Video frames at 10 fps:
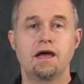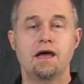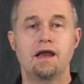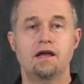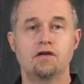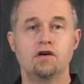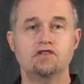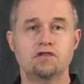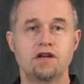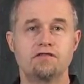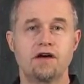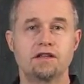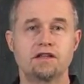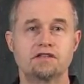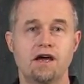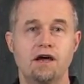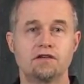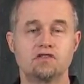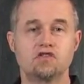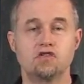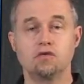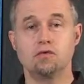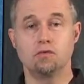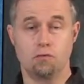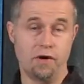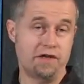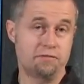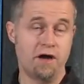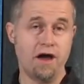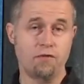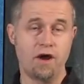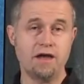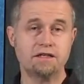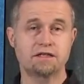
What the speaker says: and I can also identify that the sound is to what is my right,